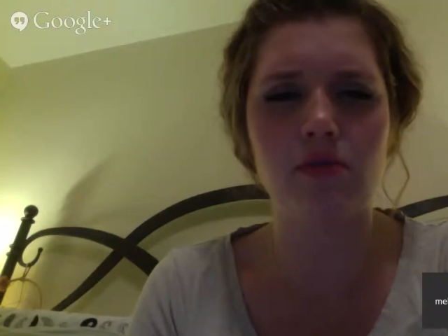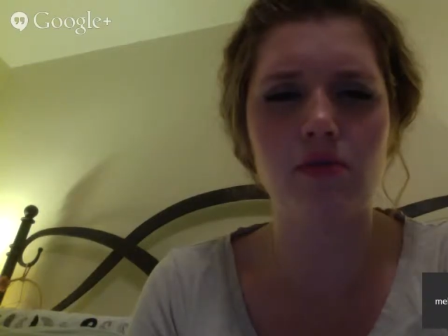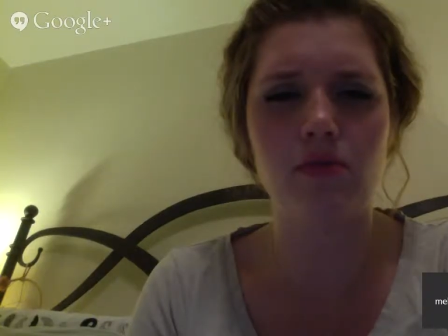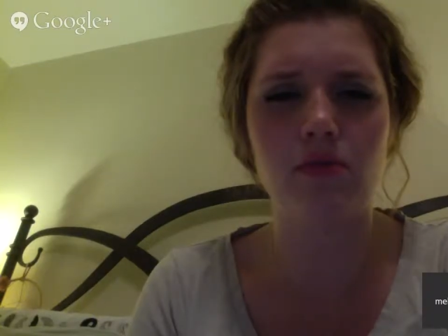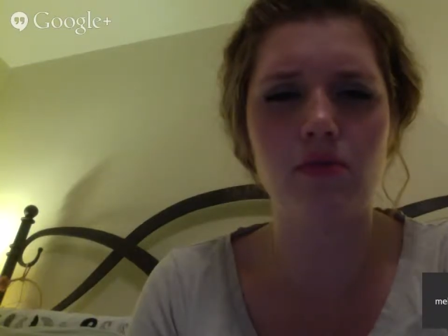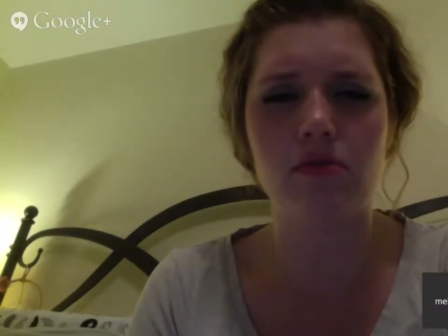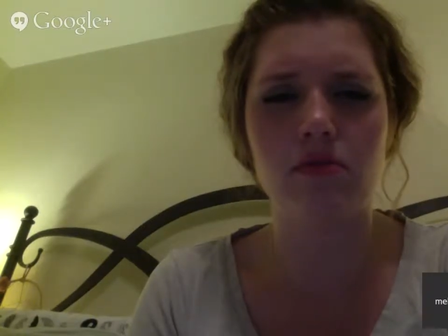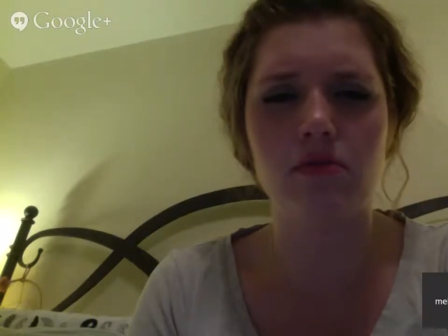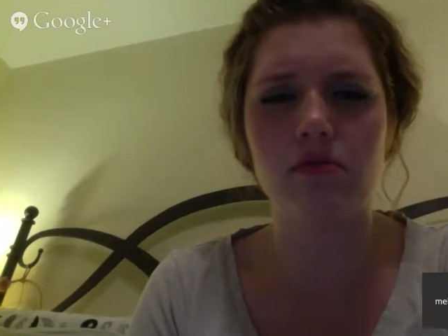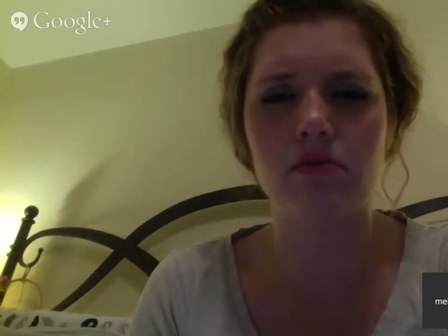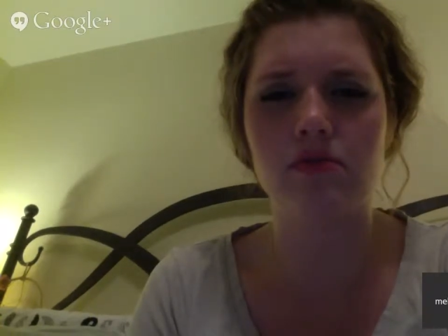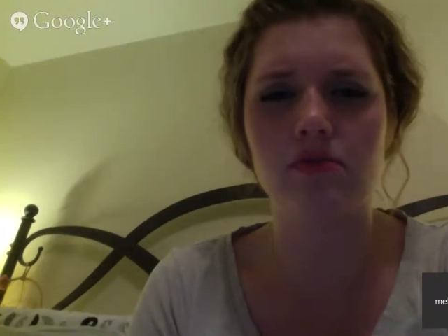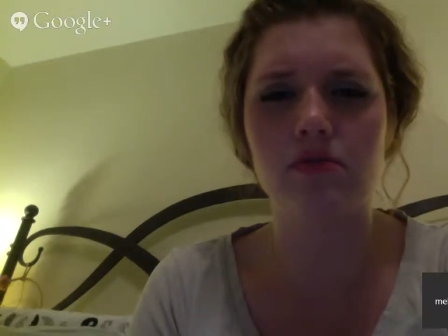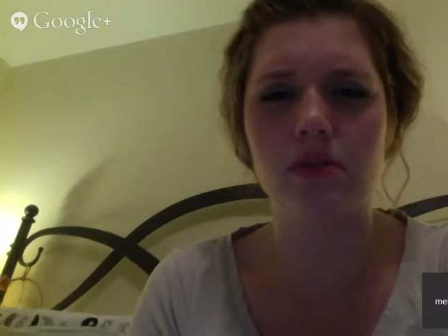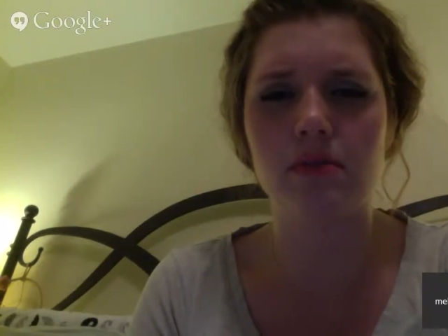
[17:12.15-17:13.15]
or more
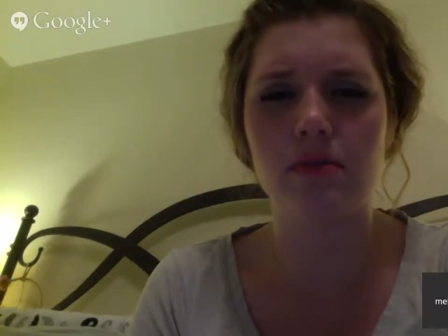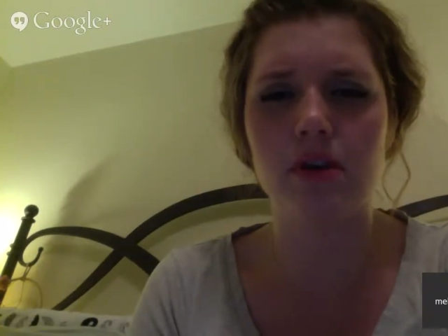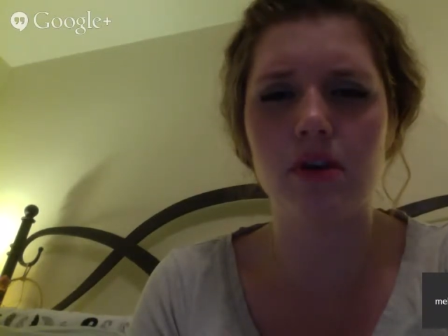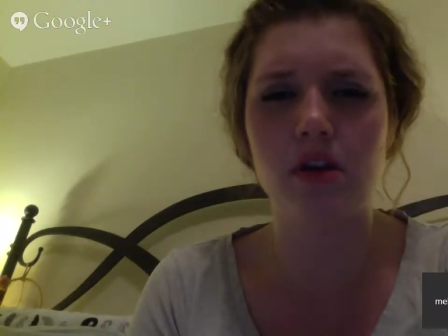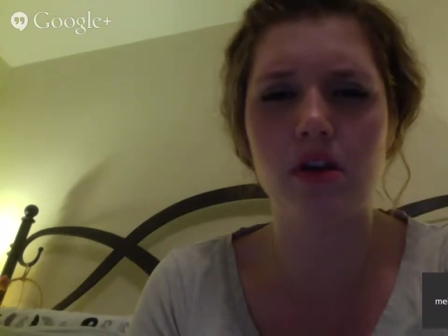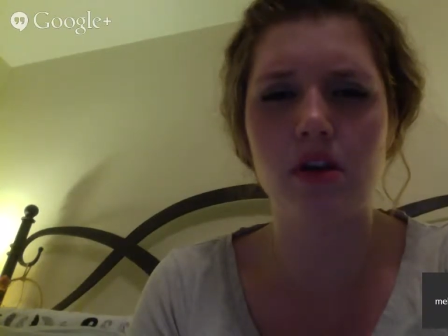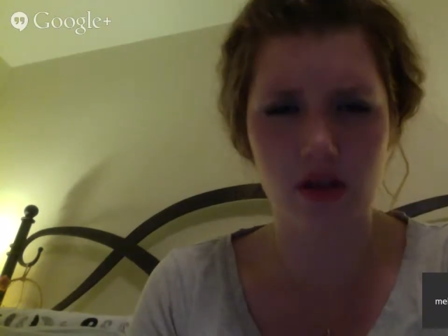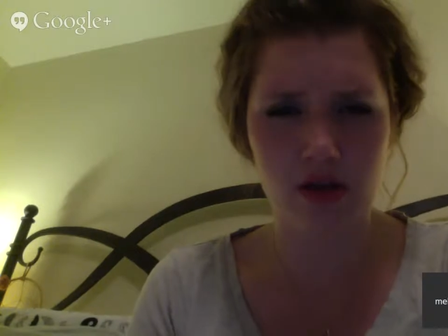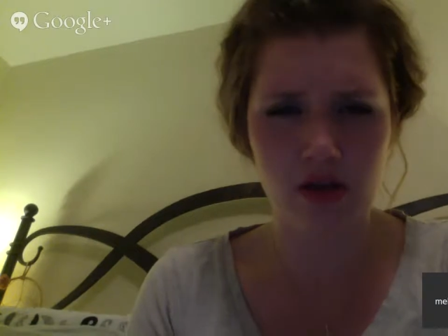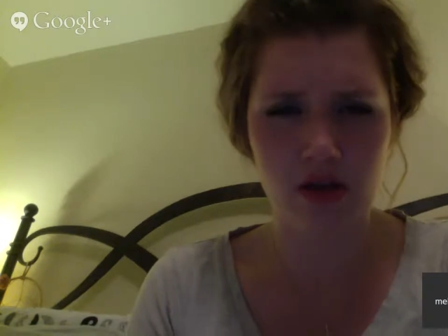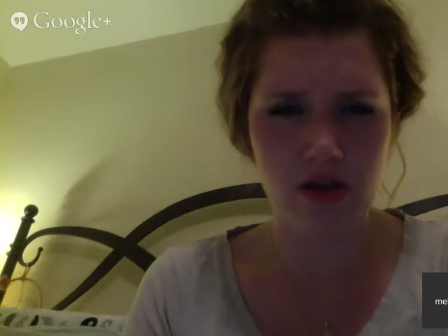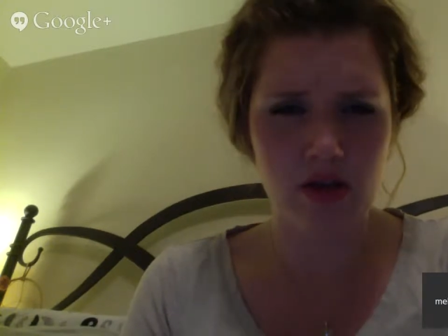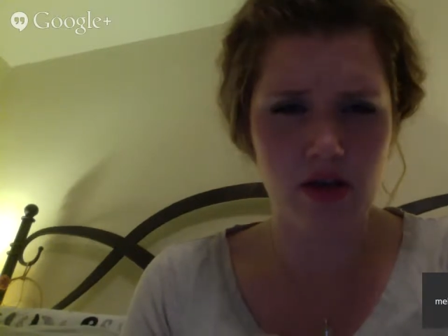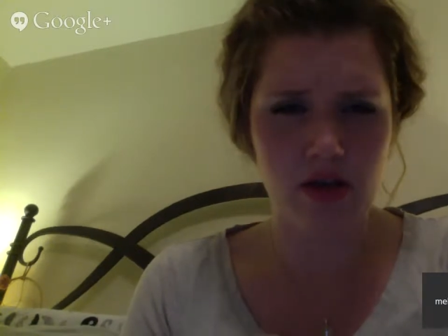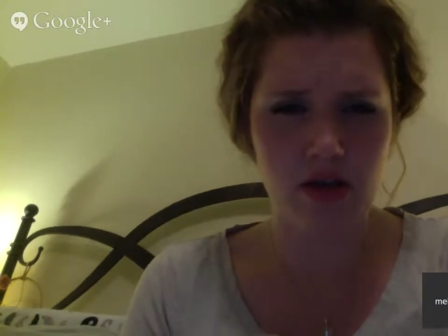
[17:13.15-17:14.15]
extreme.
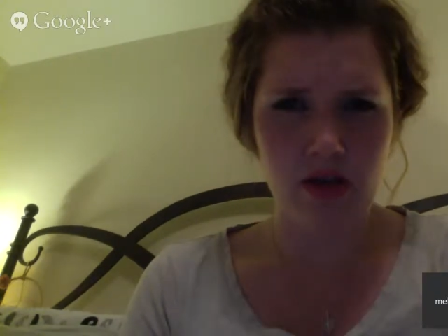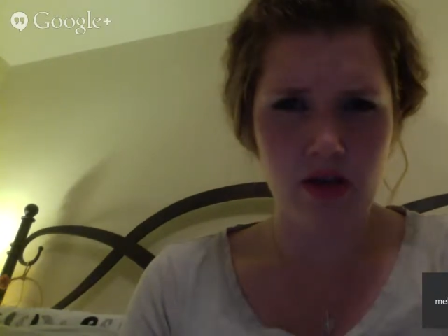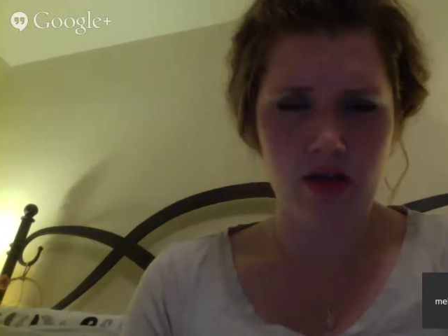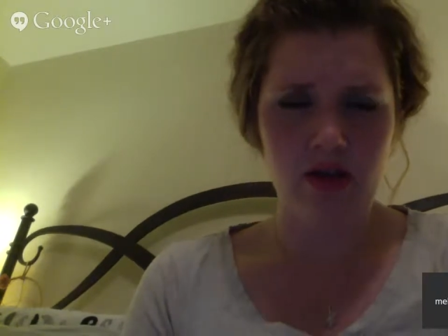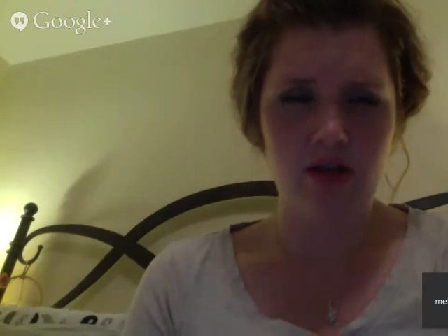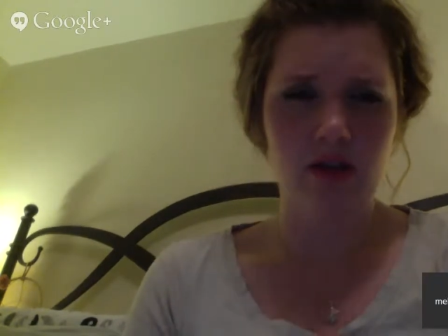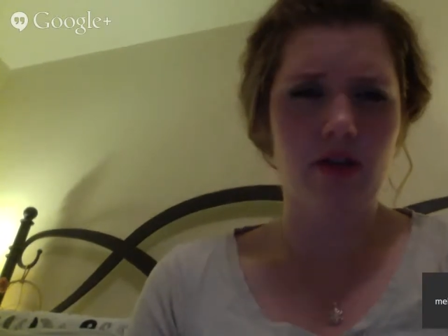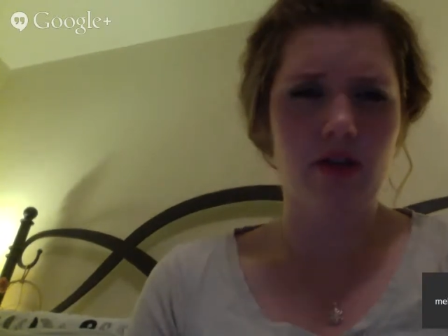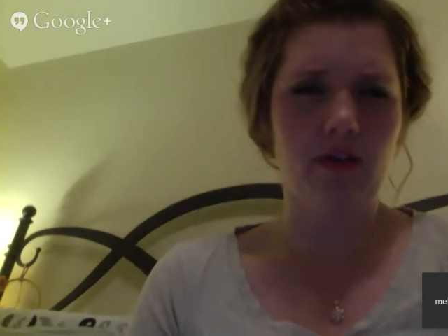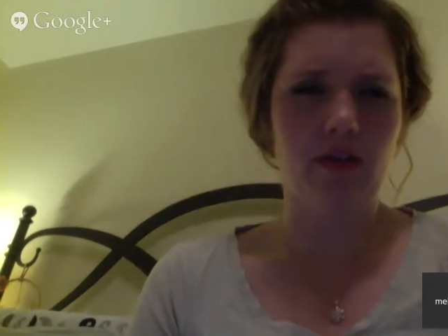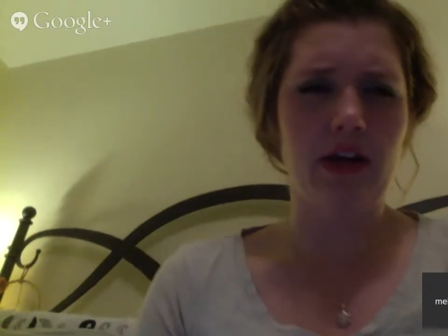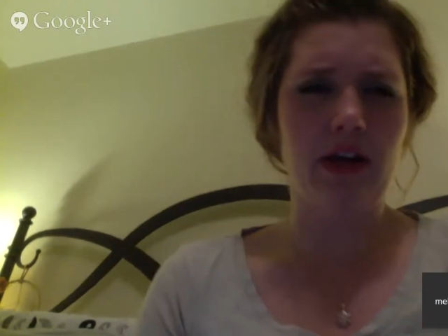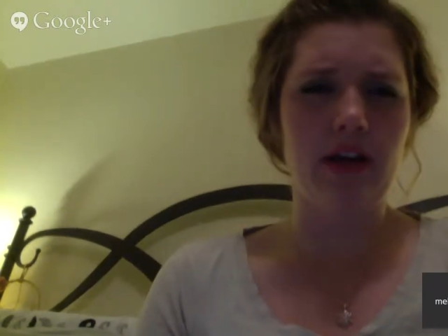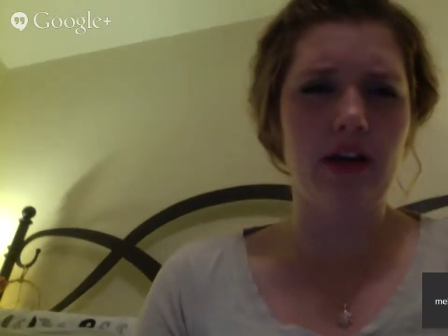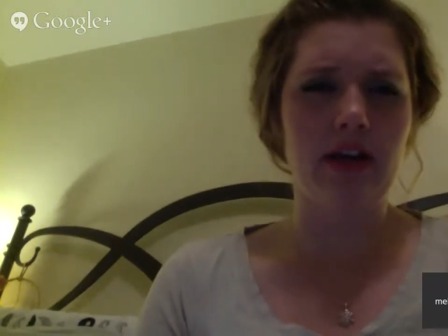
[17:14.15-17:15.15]

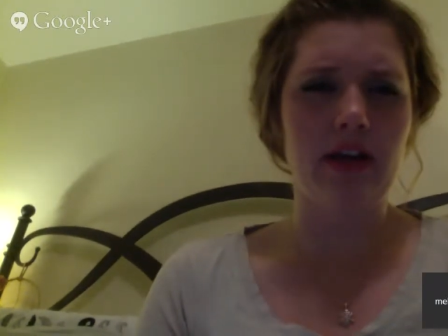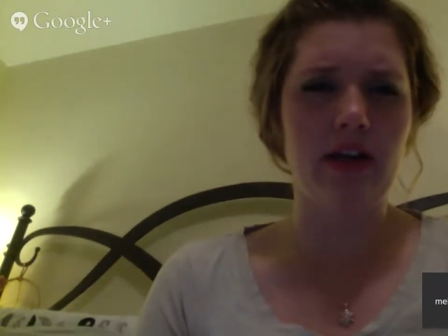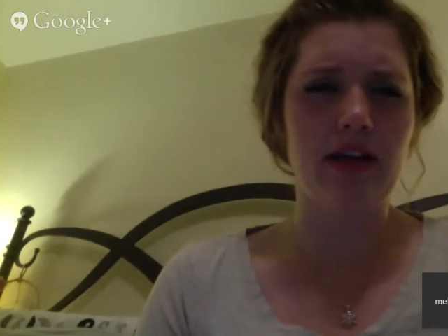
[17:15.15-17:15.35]
Okay,